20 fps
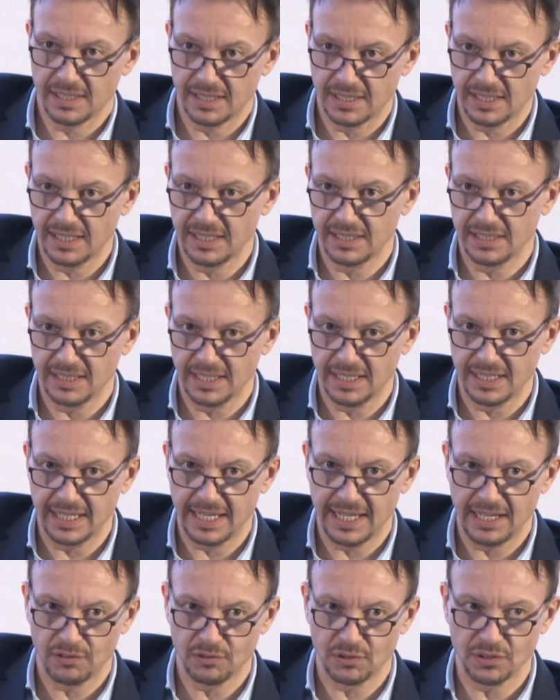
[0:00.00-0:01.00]
and
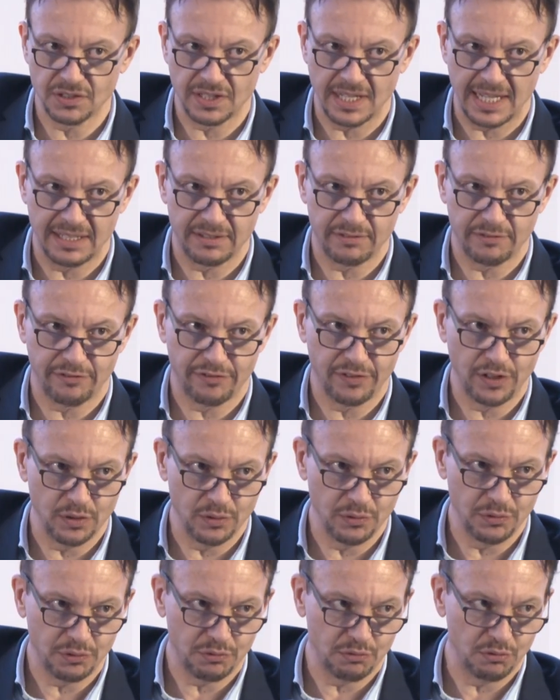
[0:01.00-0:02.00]
how does that flow
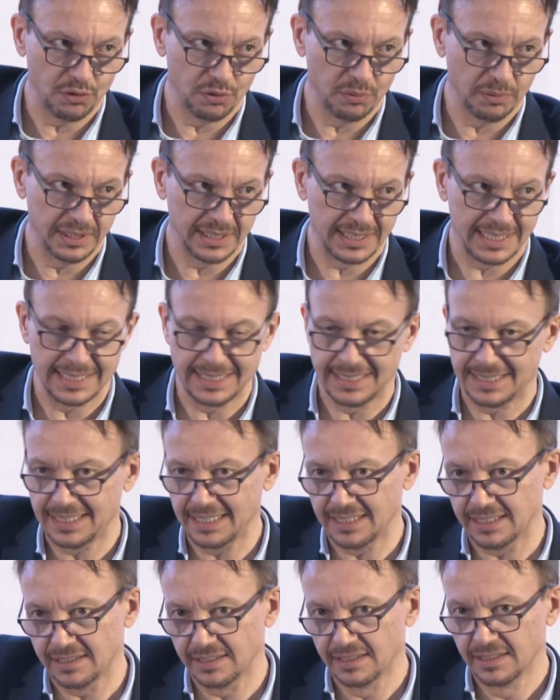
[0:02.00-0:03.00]
through and
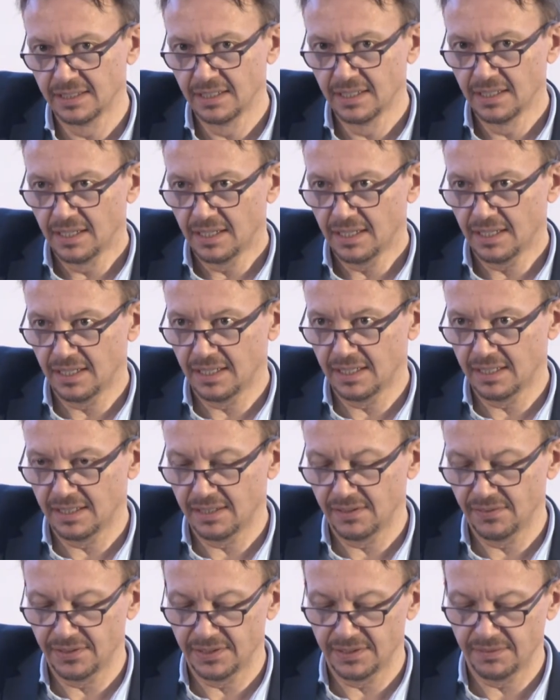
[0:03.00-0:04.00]
consider
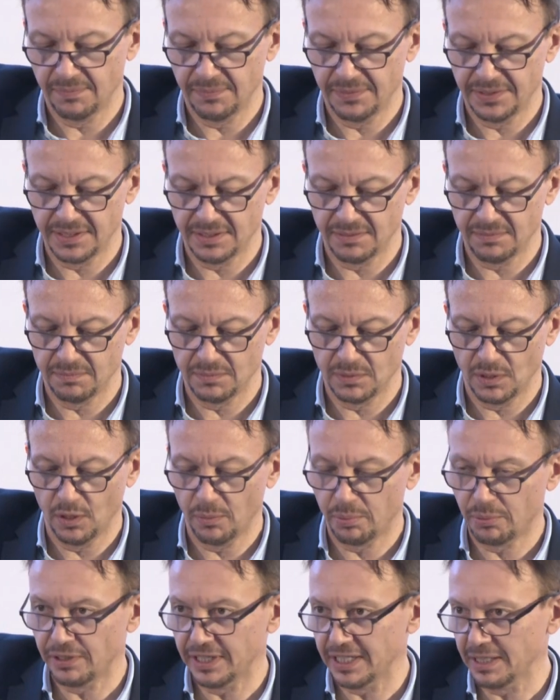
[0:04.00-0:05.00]
the
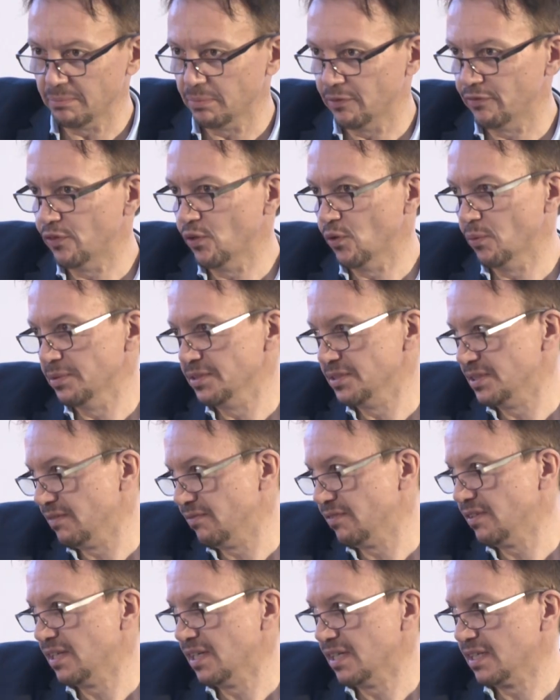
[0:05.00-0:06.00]
operating performance, if
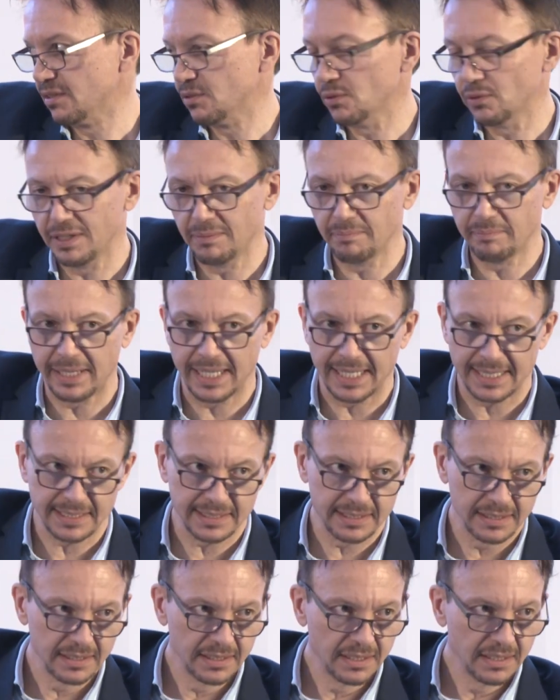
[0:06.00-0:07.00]
you like, or
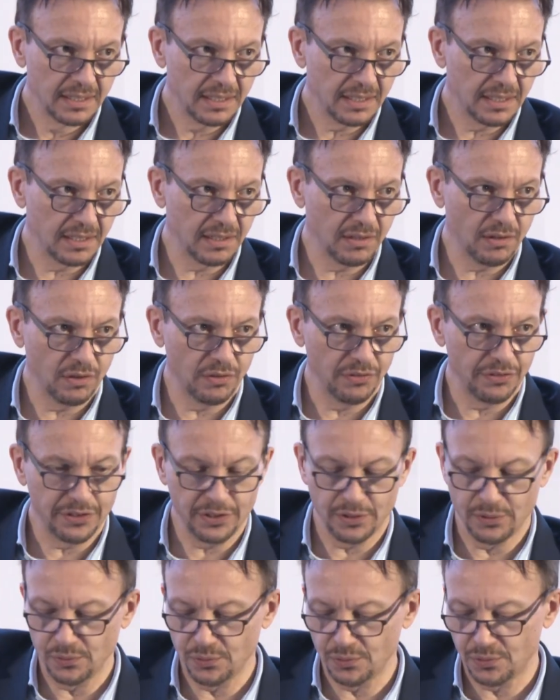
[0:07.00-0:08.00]
impact on
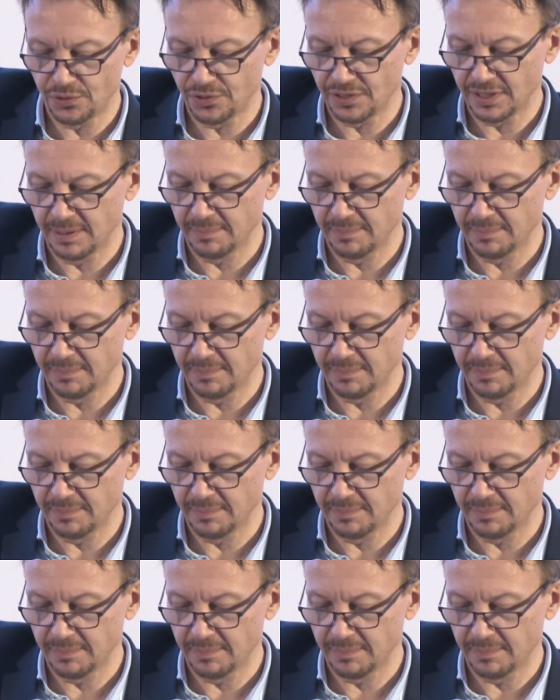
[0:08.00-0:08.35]
those